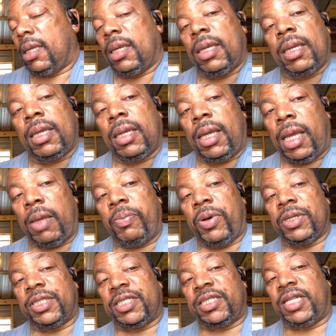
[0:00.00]
He put
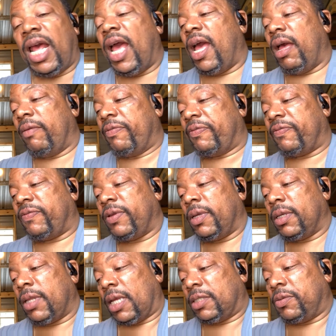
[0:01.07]
staff. That's
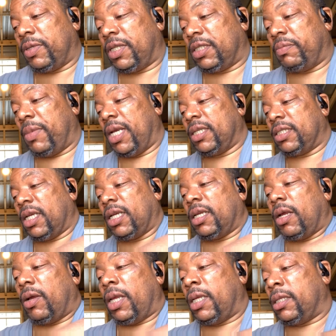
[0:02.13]
what this man said. Yo,
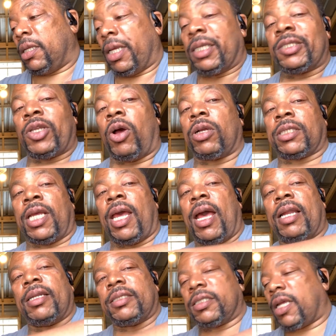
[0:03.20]
he talked to Alan
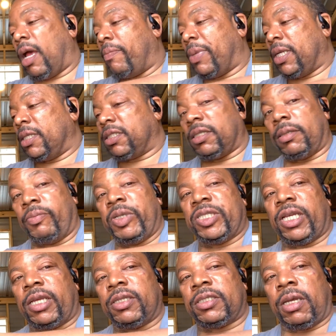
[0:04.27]
Scott. But listen, let me tell you
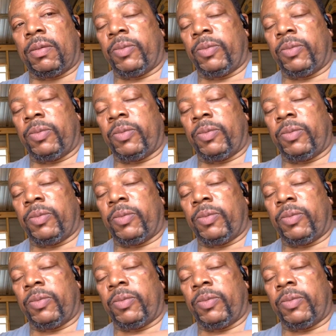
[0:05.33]
something.